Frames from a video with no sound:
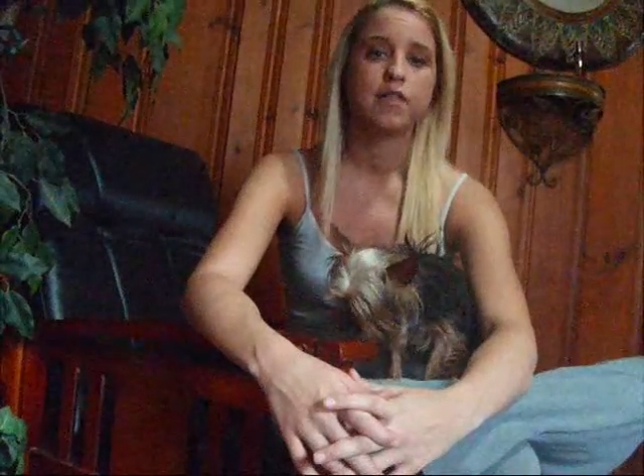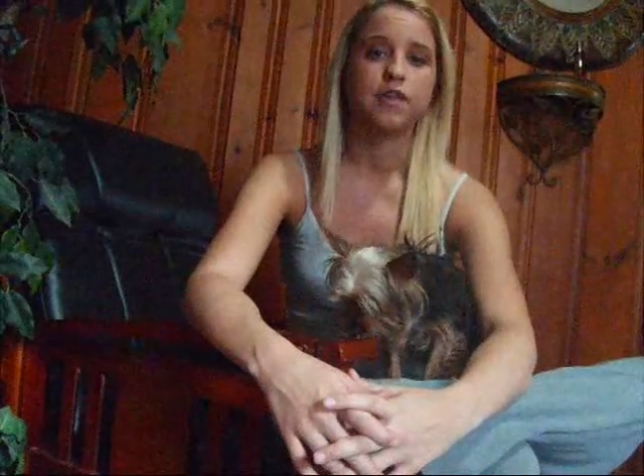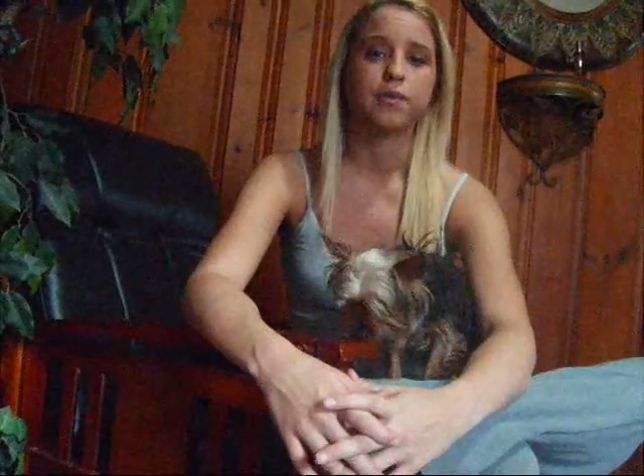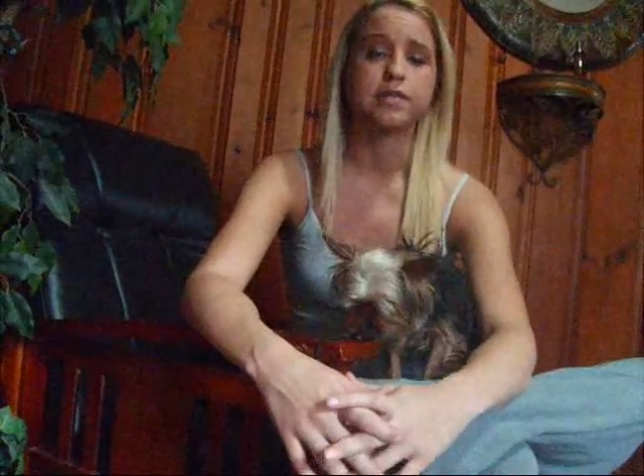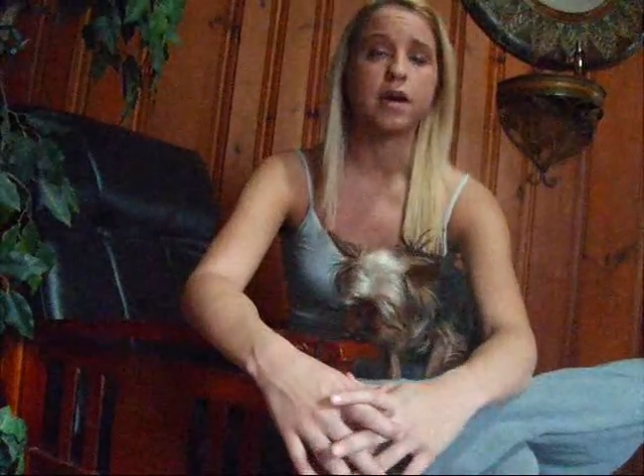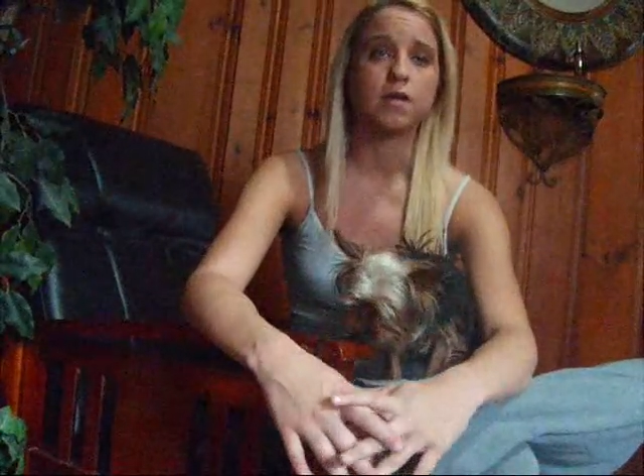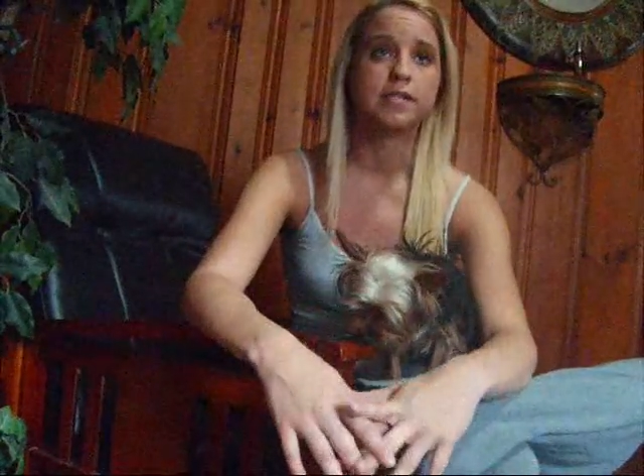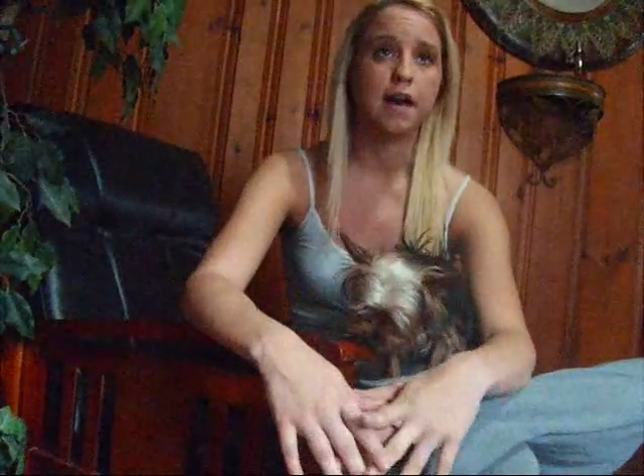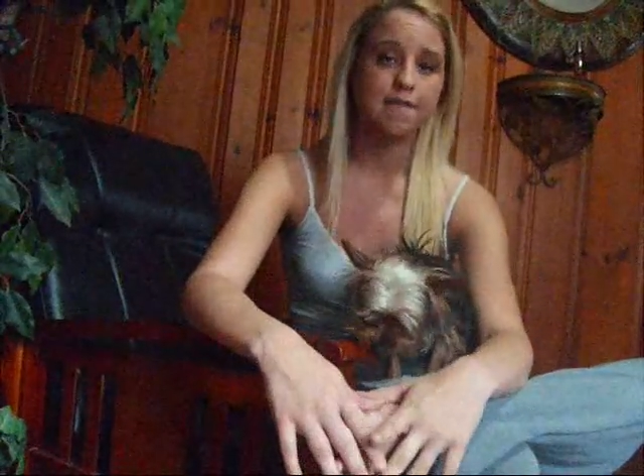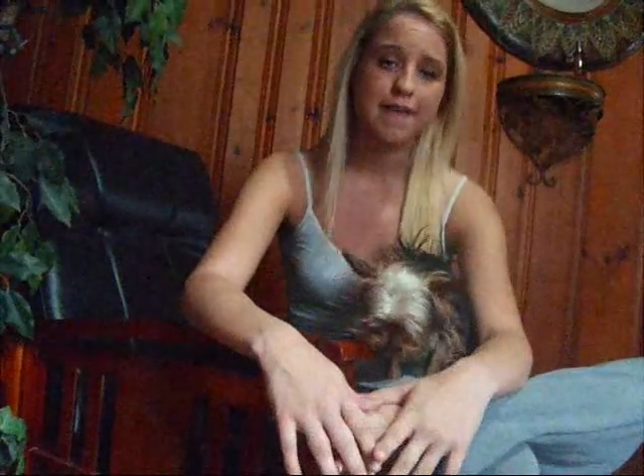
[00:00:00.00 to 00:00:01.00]
the
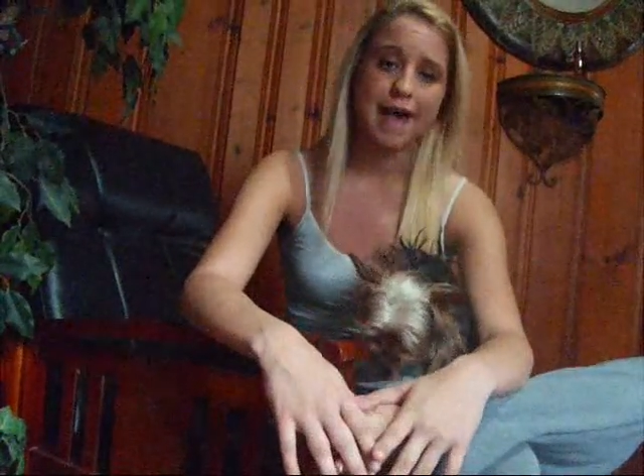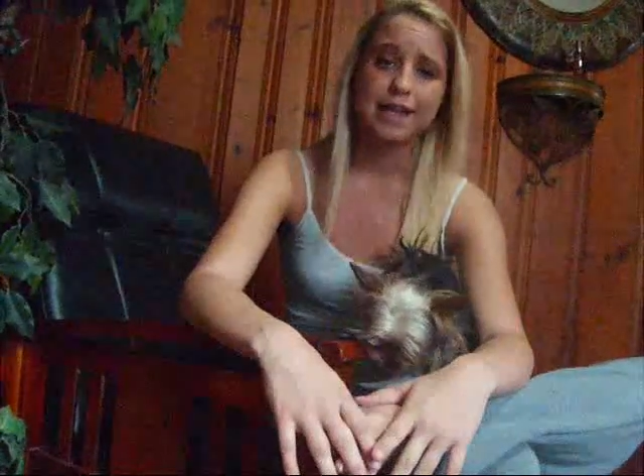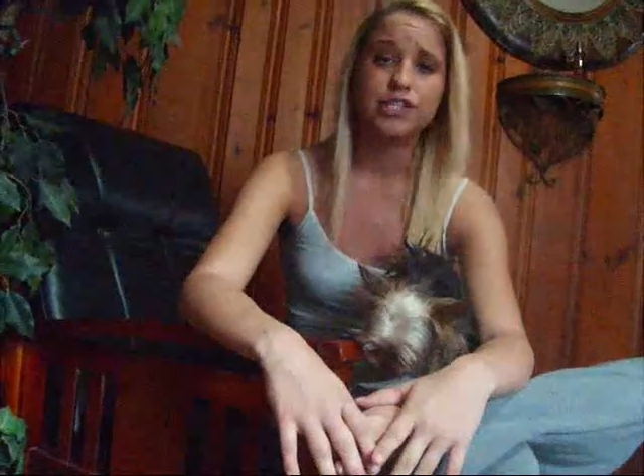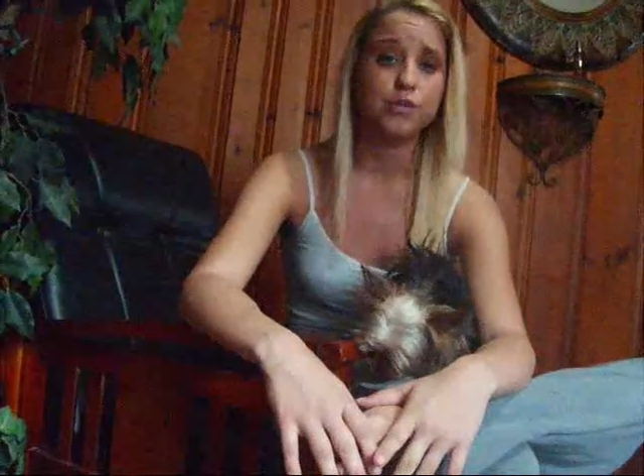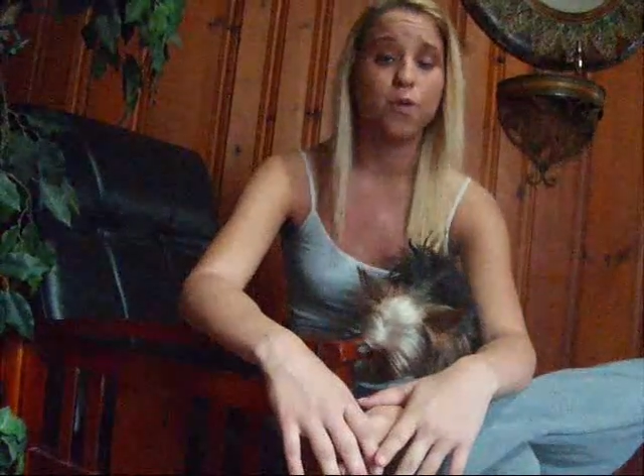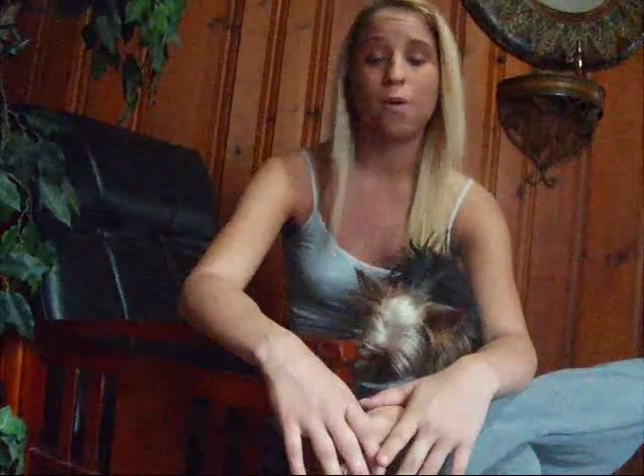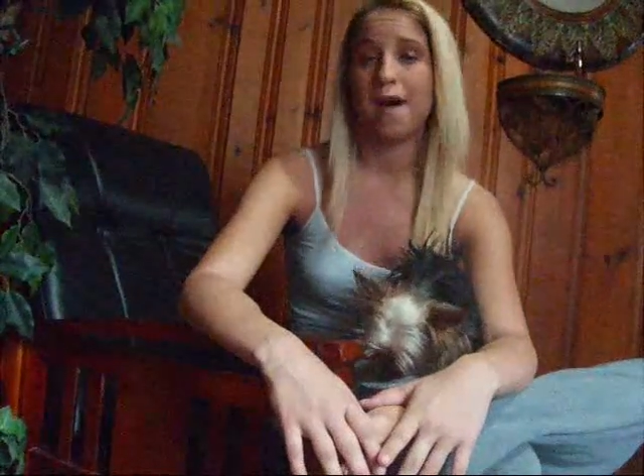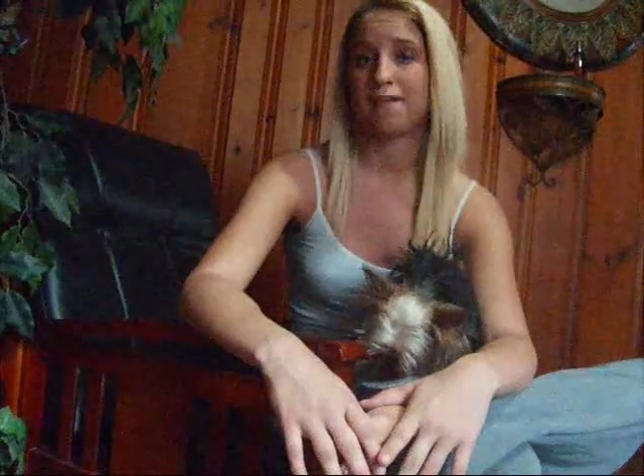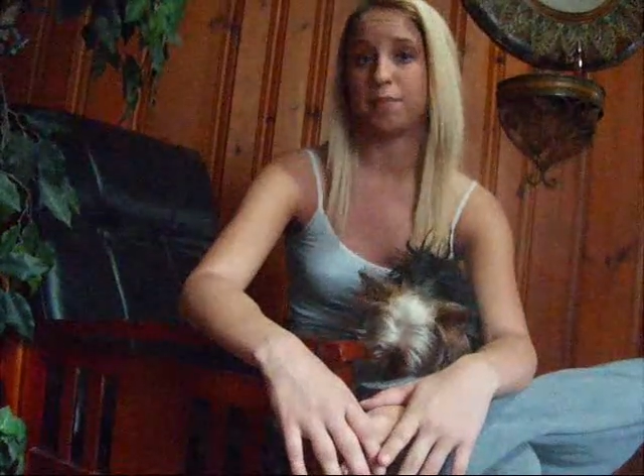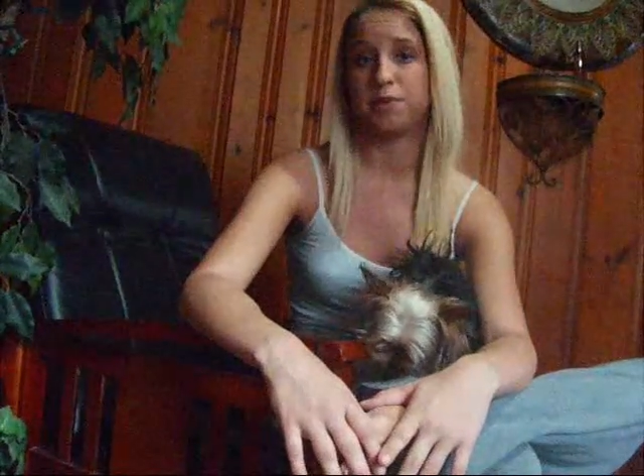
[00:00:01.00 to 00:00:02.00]
result of that is you won't
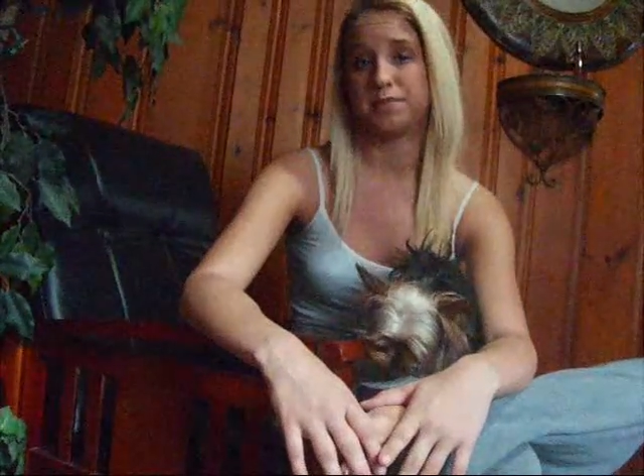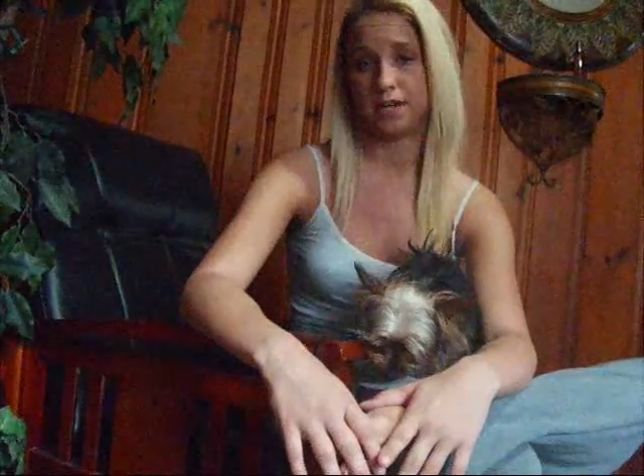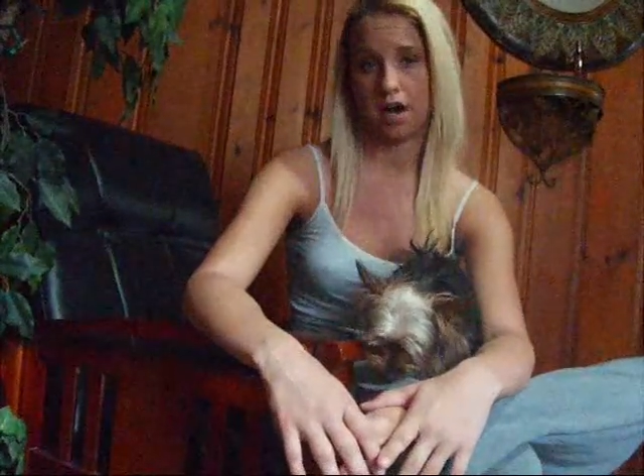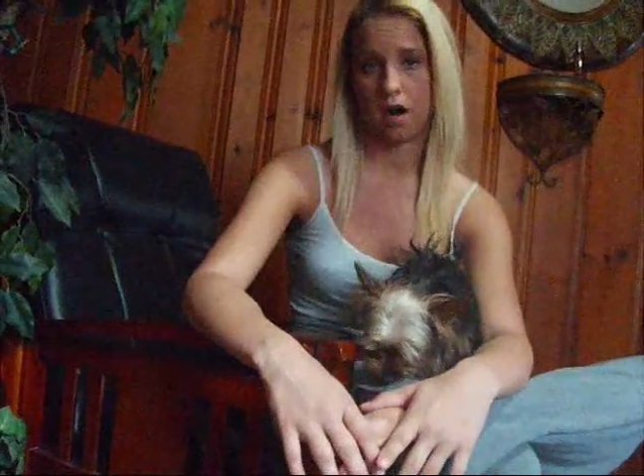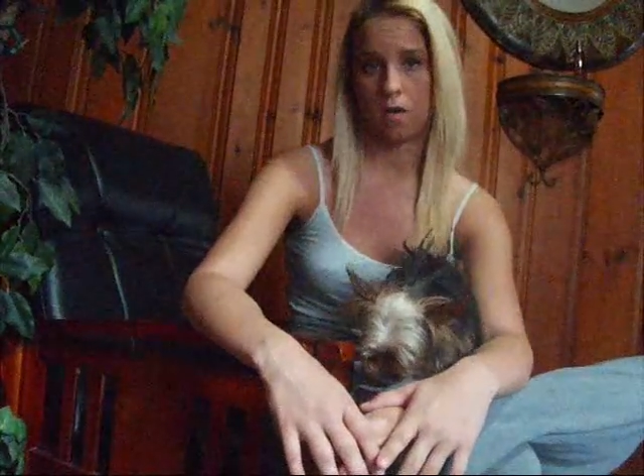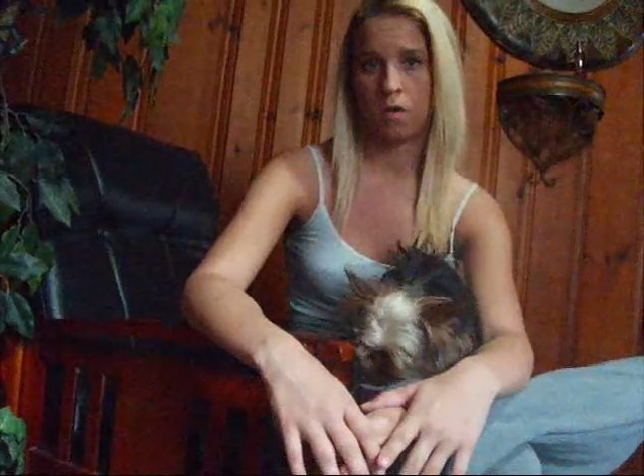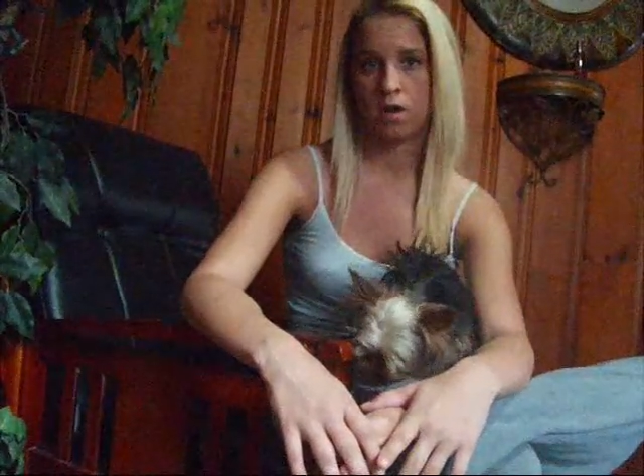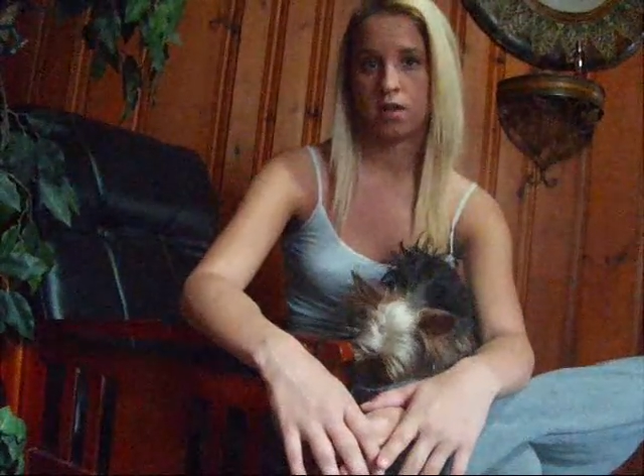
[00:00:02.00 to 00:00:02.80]
have boobs at all.